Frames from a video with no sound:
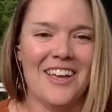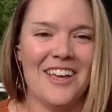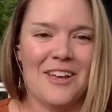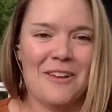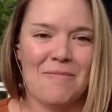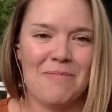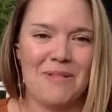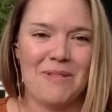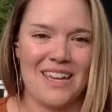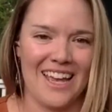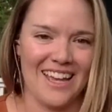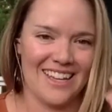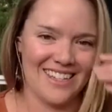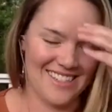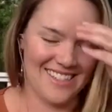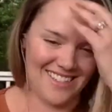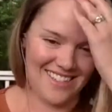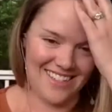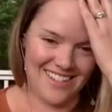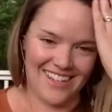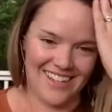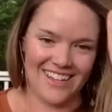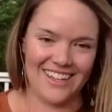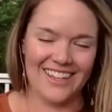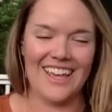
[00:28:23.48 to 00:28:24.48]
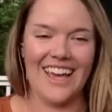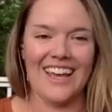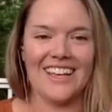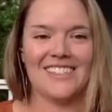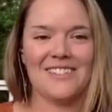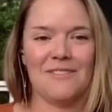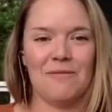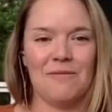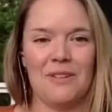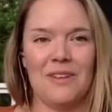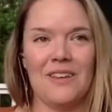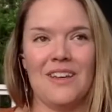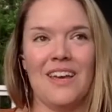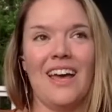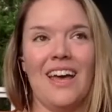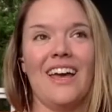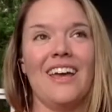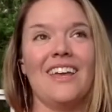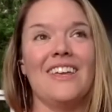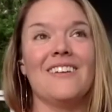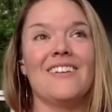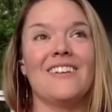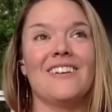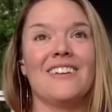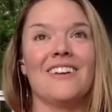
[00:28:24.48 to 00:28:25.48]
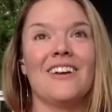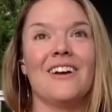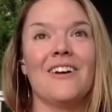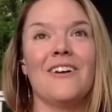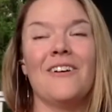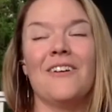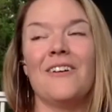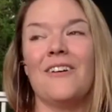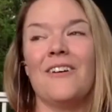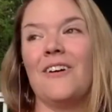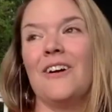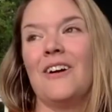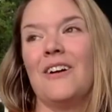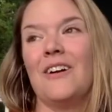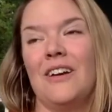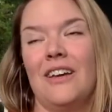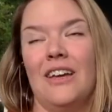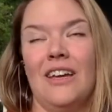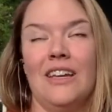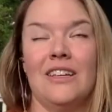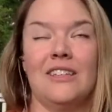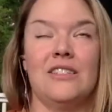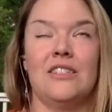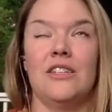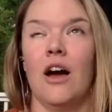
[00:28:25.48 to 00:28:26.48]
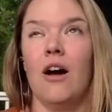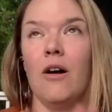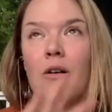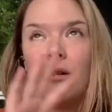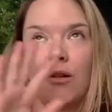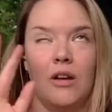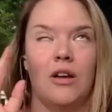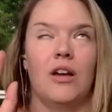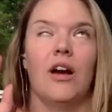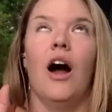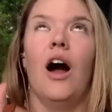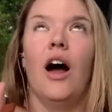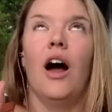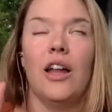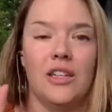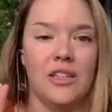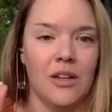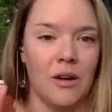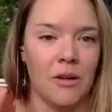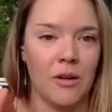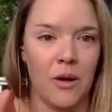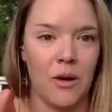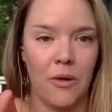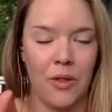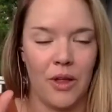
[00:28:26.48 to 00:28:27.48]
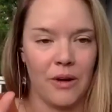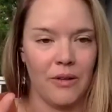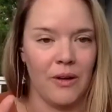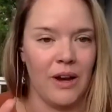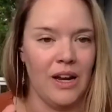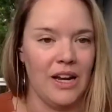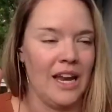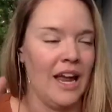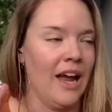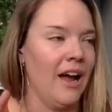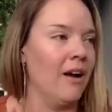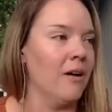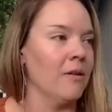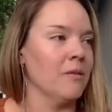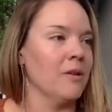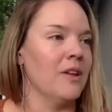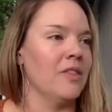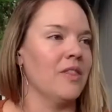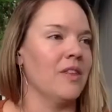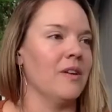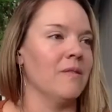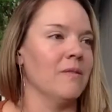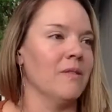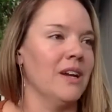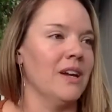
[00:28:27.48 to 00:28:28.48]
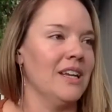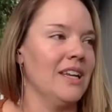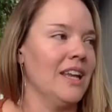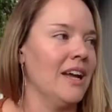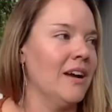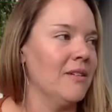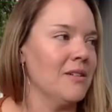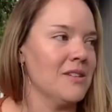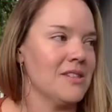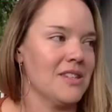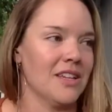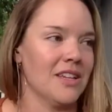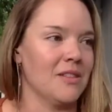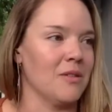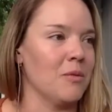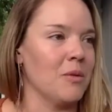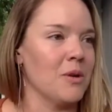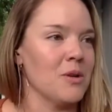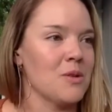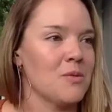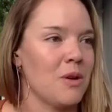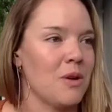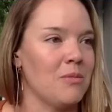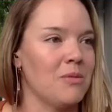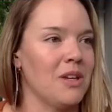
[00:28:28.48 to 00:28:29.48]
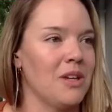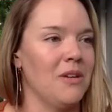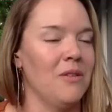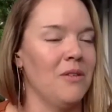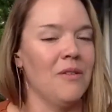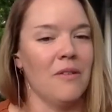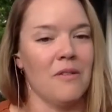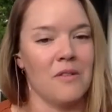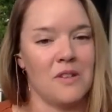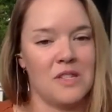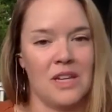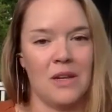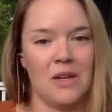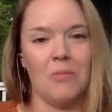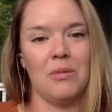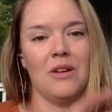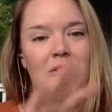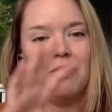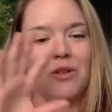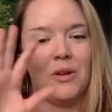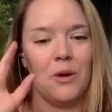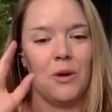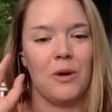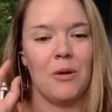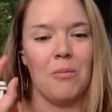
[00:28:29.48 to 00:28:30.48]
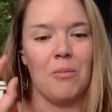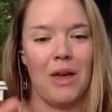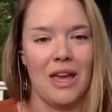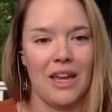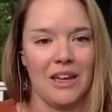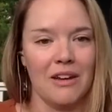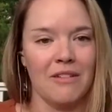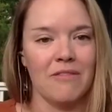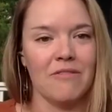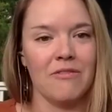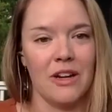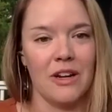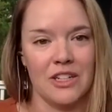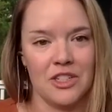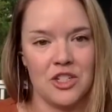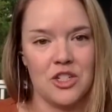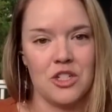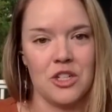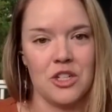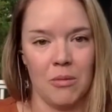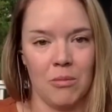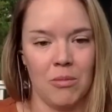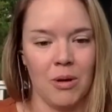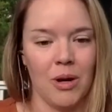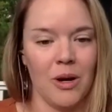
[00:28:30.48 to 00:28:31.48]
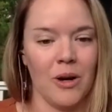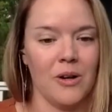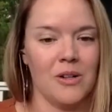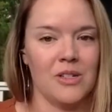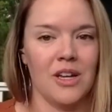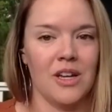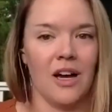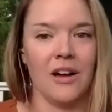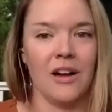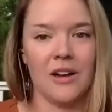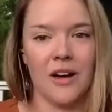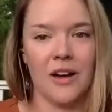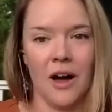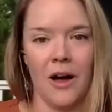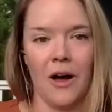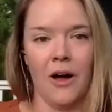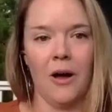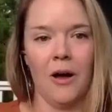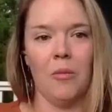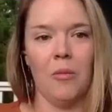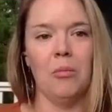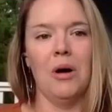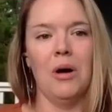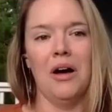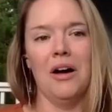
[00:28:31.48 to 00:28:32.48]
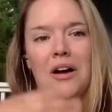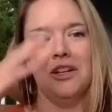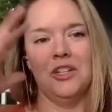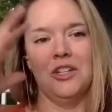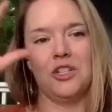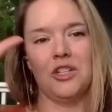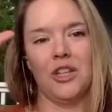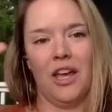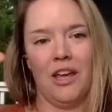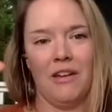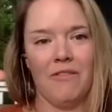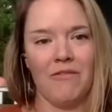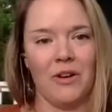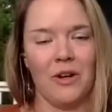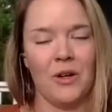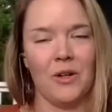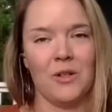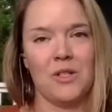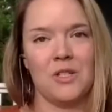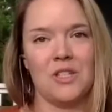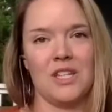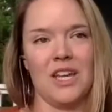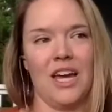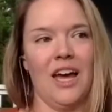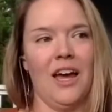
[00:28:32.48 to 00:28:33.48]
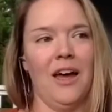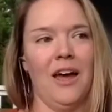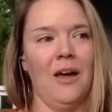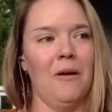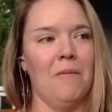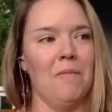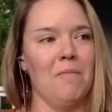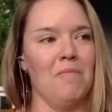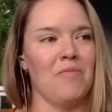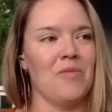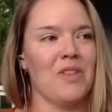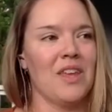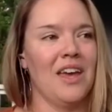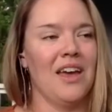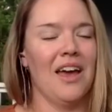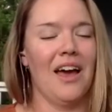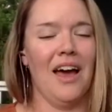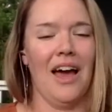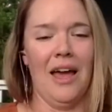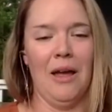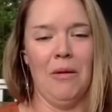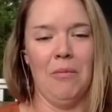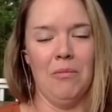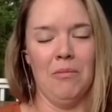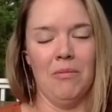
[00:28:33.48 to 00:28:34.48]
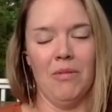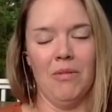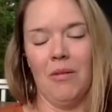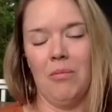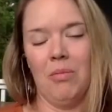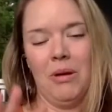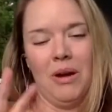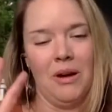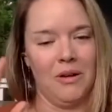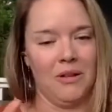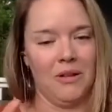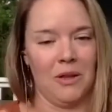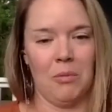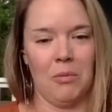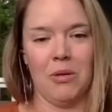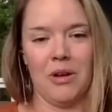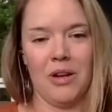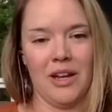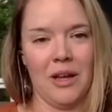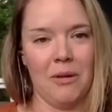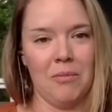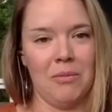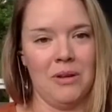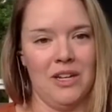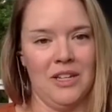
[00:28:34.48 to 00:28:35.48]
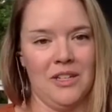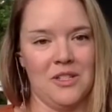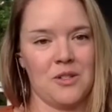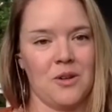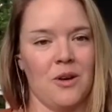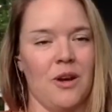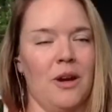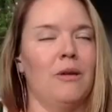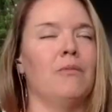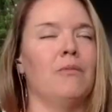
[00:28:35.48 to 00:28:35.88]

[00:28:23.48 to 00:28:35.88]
But yes, yeah, you can go. Don't go there right now. Right now is like the worst website you've ever seen. But if you go to meghanfrenchdunbar.com on July 1st, I'm apparently putting up an Instagram